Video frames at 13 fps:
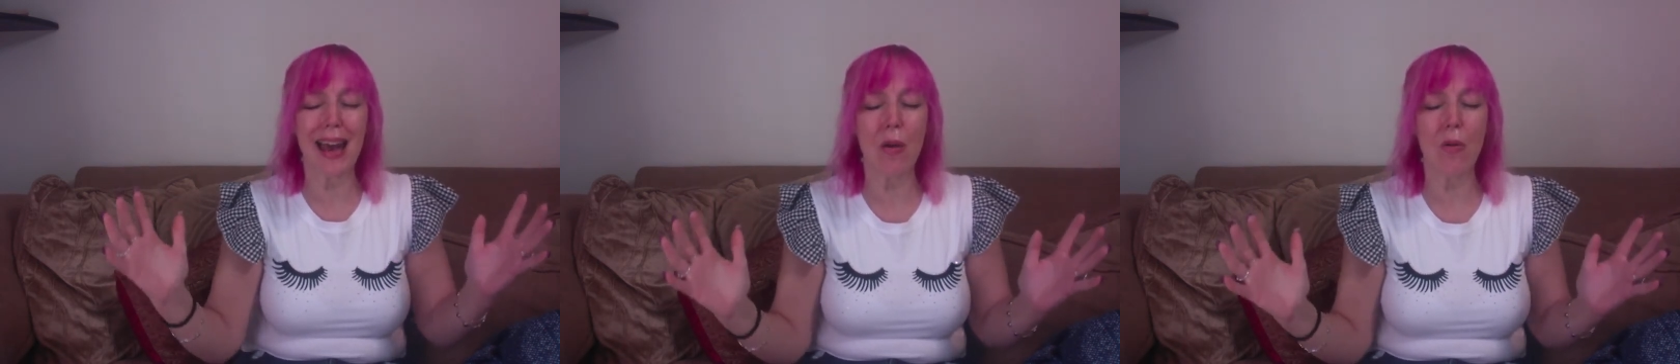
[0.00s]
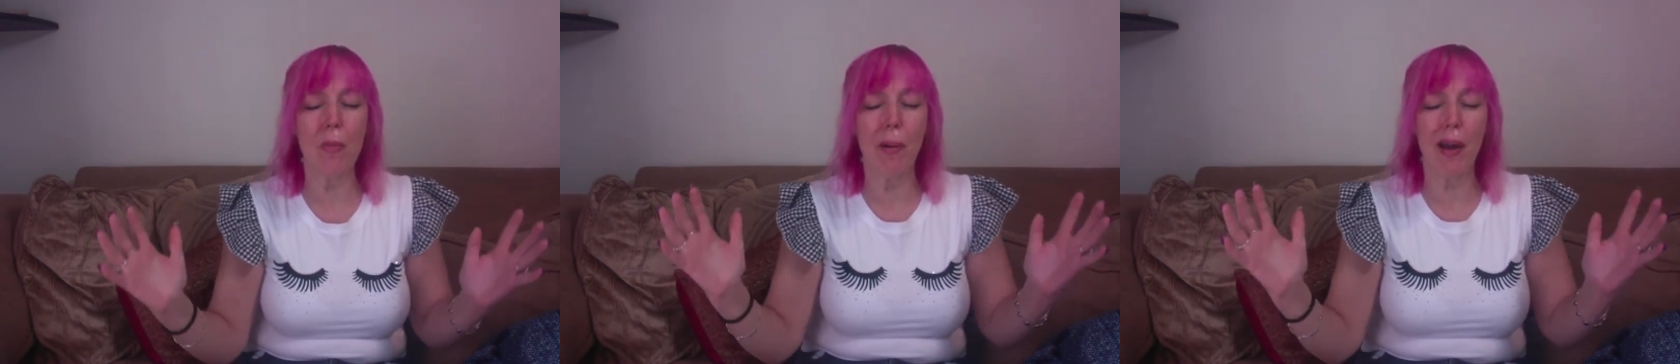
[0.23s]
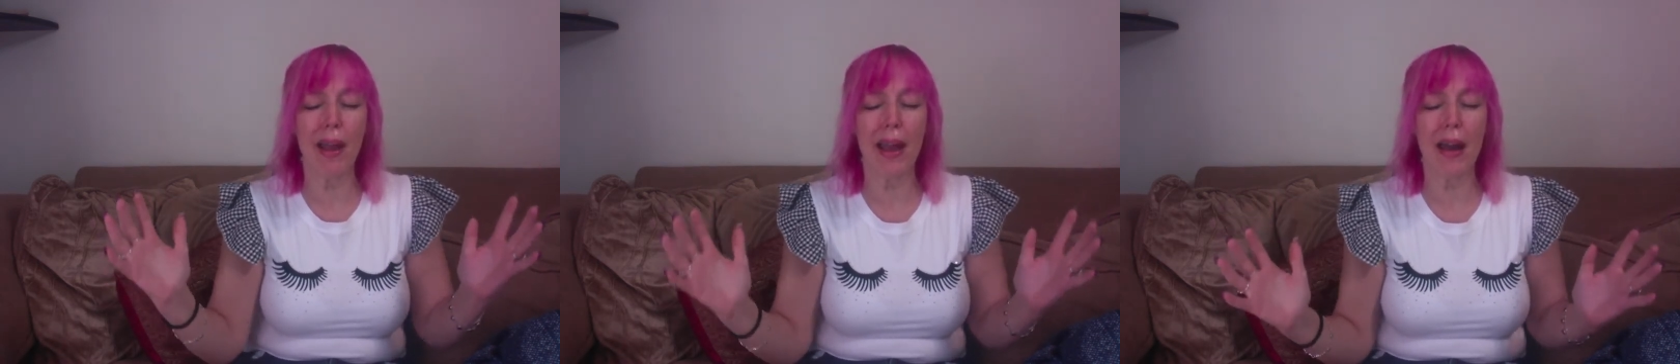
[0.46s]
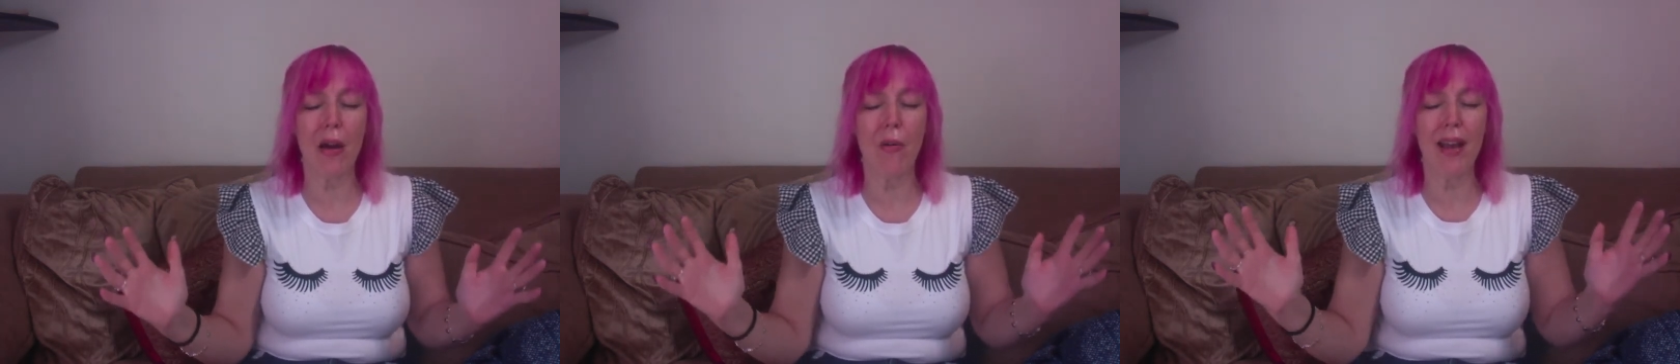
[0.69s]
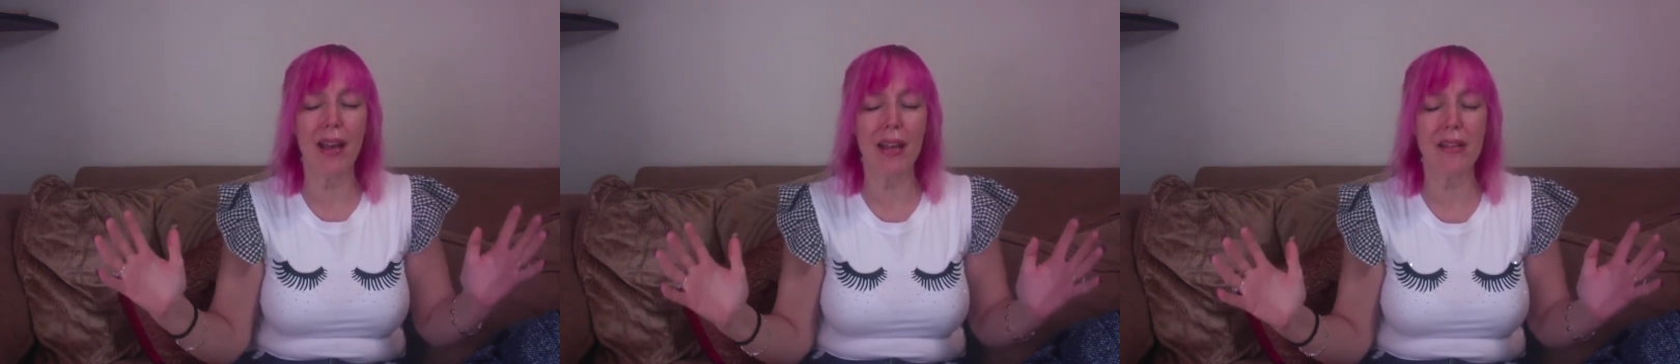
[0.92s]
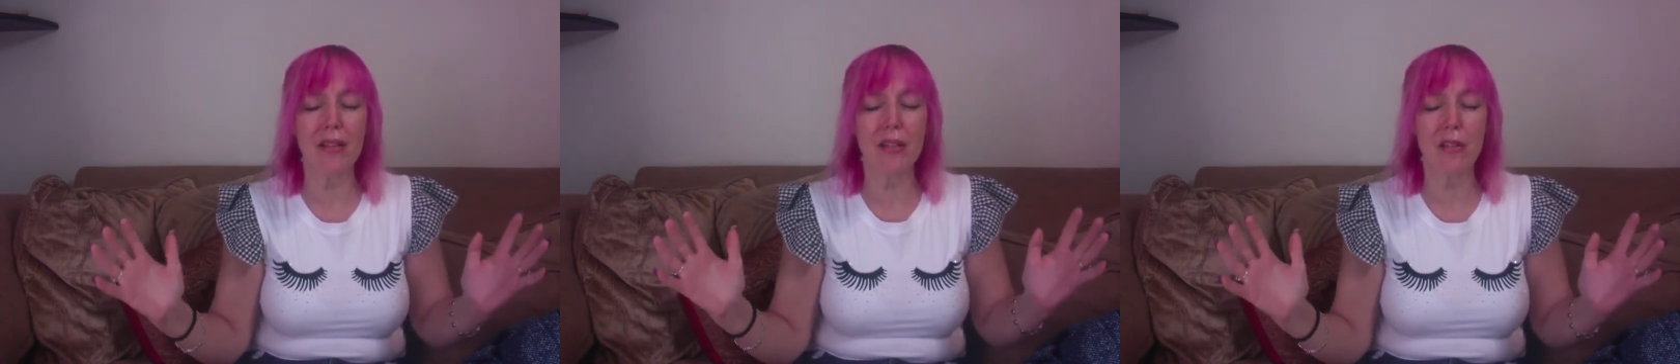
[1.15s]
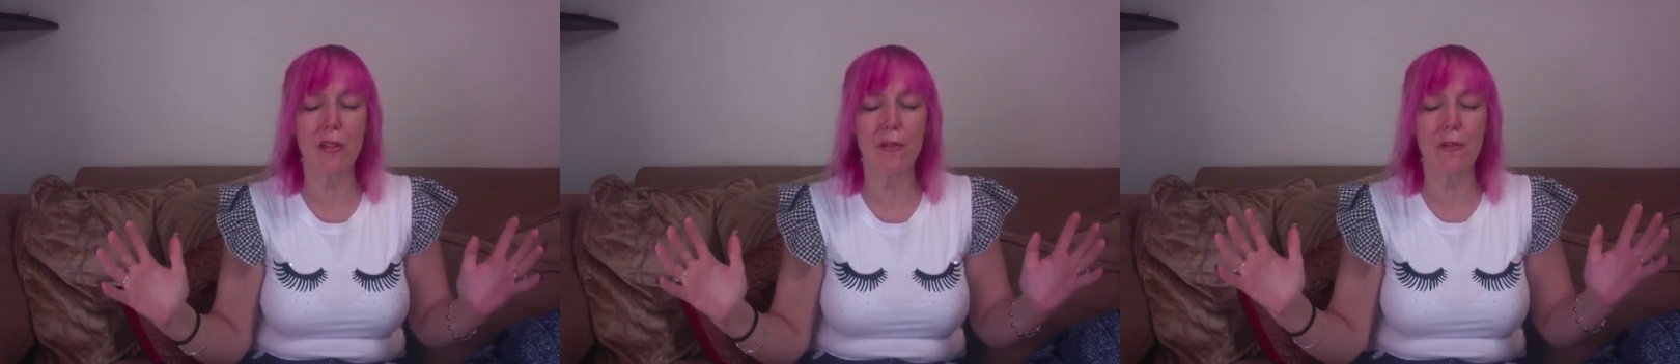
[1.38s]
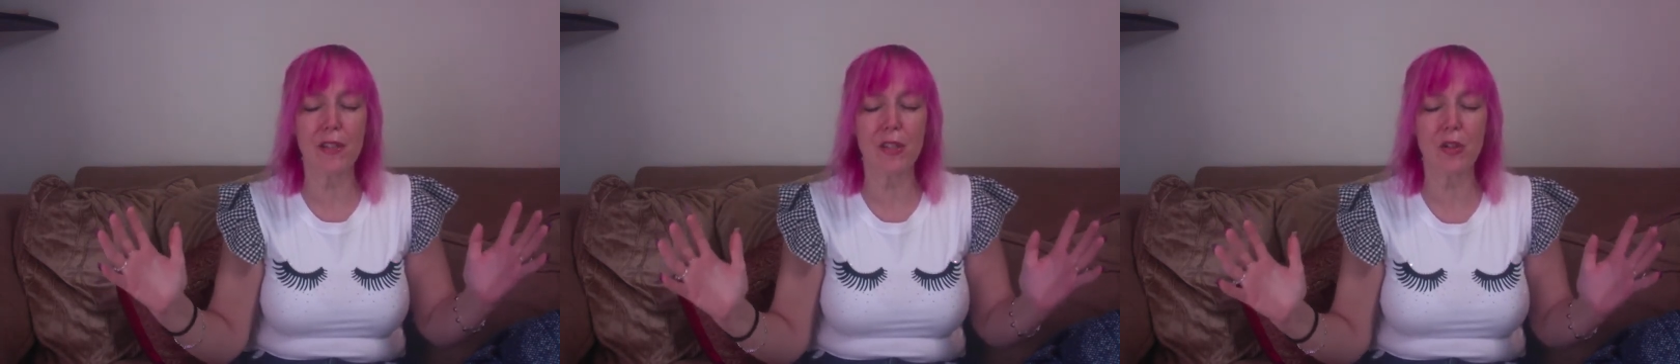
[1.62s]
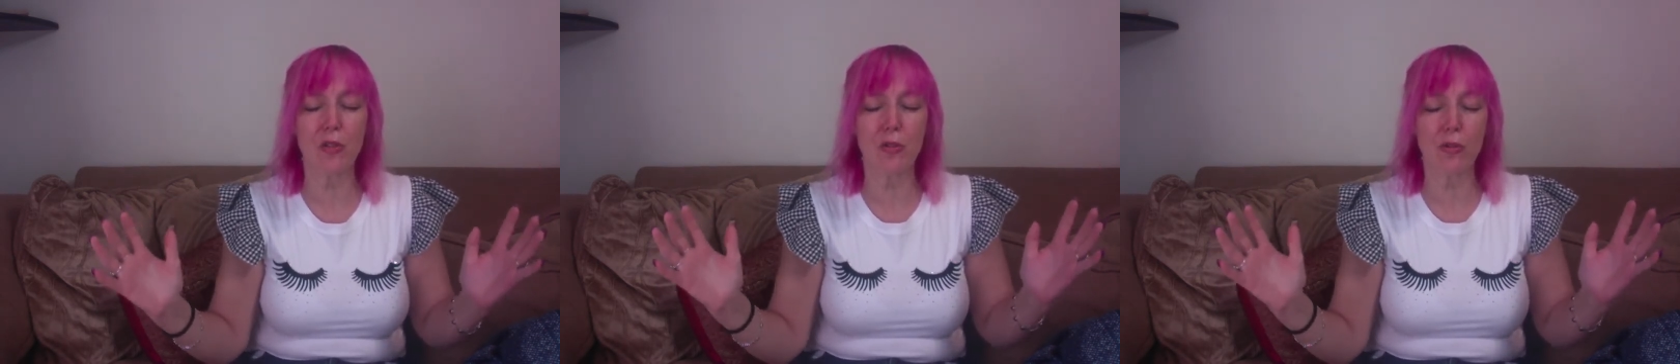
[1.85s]
hour by hour, into the
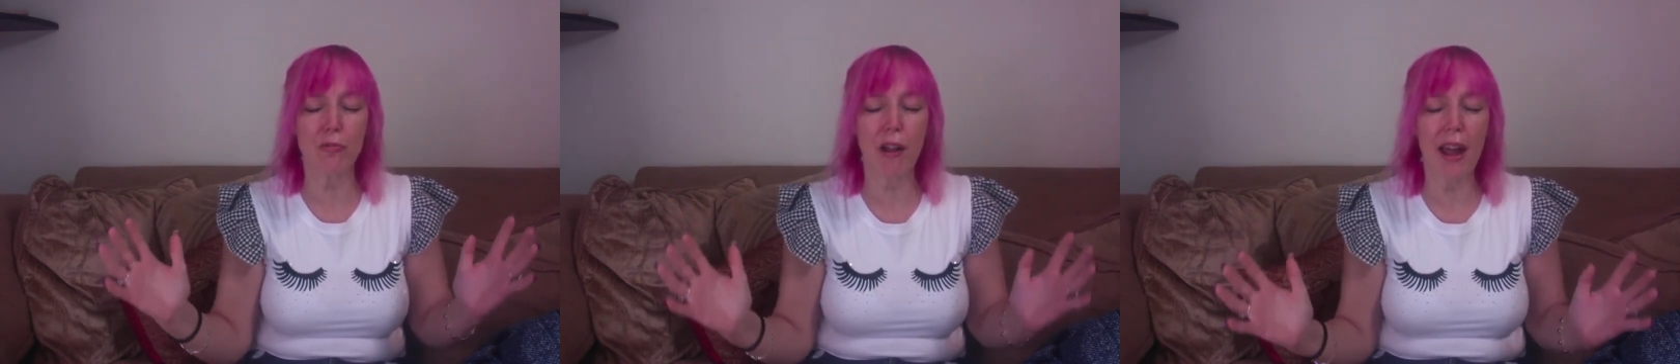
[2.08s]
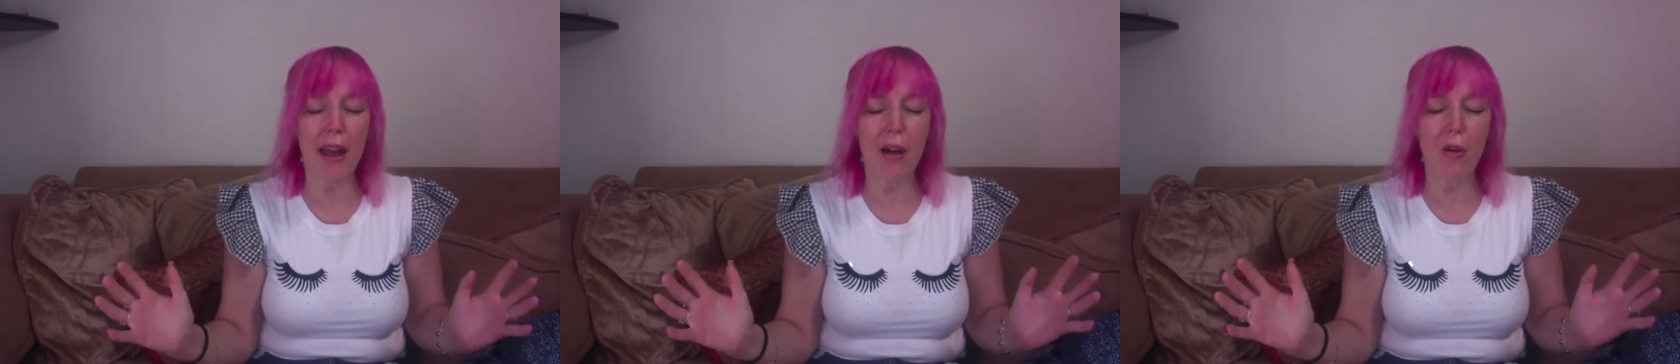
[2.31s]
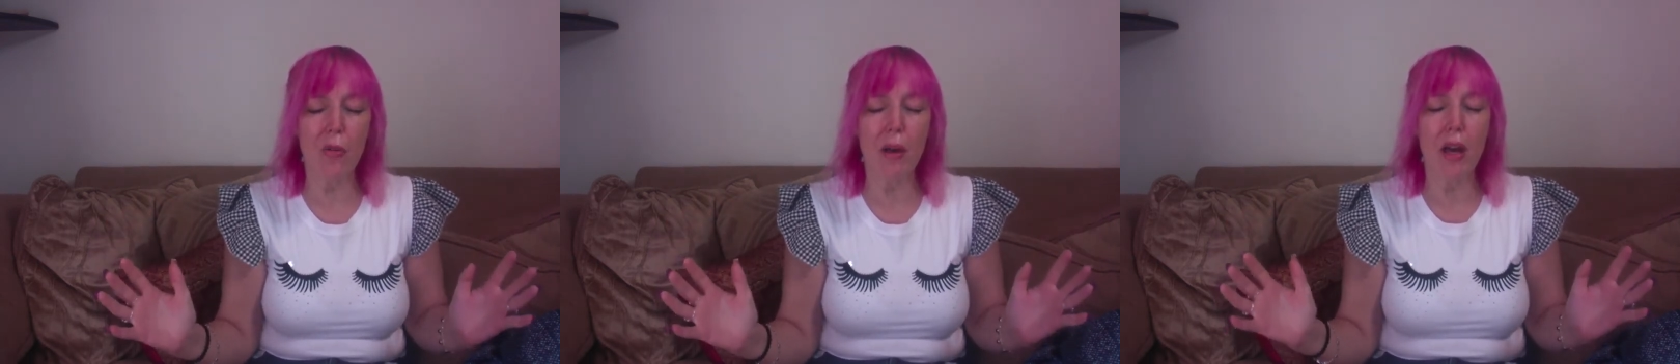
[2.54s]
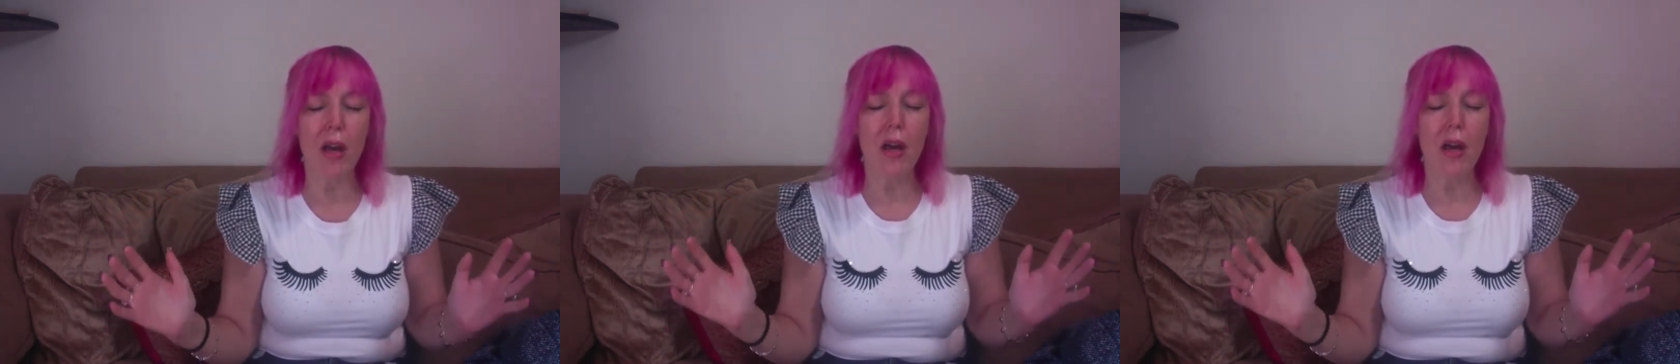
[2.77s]
physical realm,